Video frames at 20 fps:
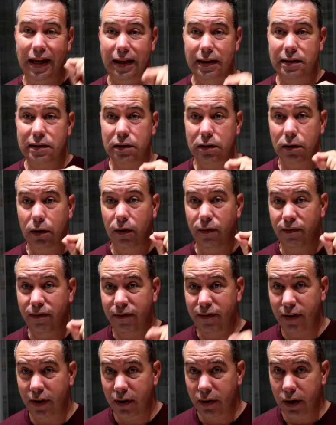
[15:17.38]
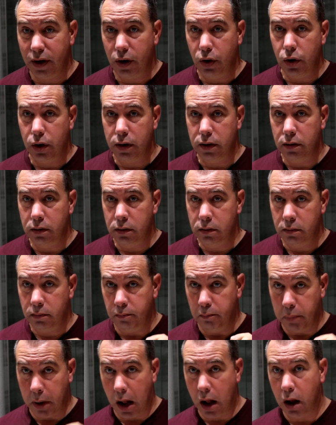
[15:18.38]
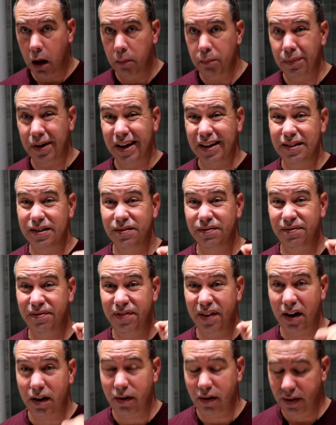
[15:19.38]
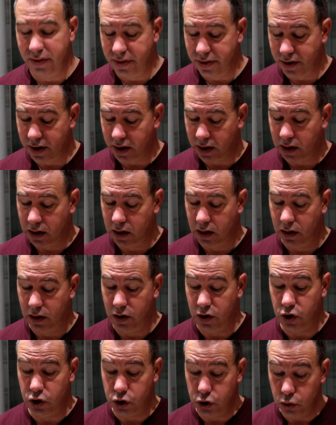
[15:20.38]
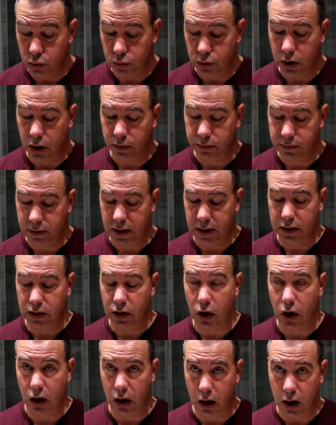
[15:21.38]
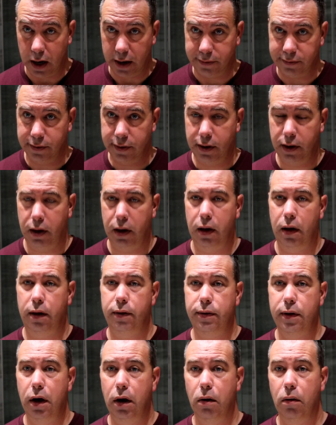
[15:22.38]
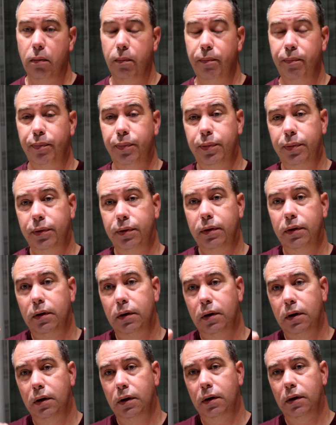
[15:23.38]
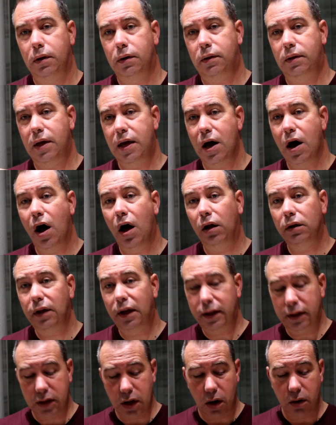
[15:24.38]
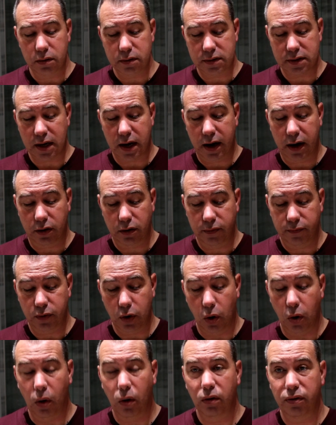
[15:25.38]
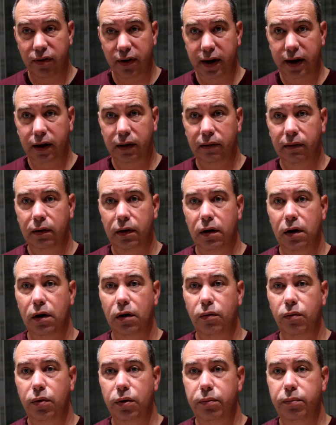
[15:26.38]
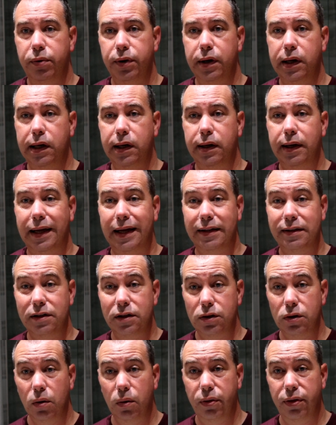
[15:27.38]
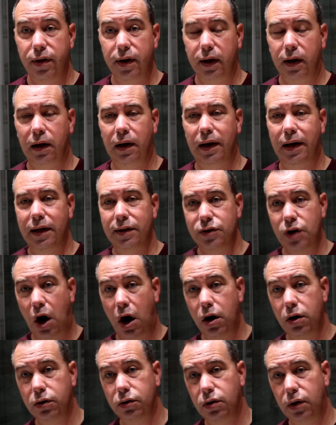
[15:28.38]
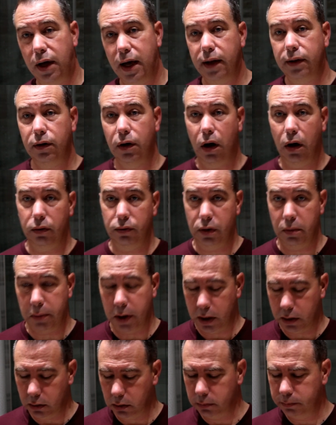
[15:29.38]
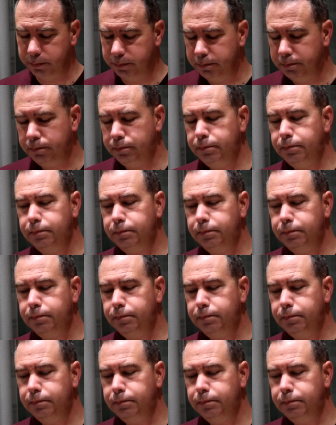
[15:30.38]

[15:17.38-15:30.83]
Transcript: It's a very good balm. It's very thick. You don't need a lot. Now, the only downside of the whole thing would be it's so thick, it's hard to get out the bottle.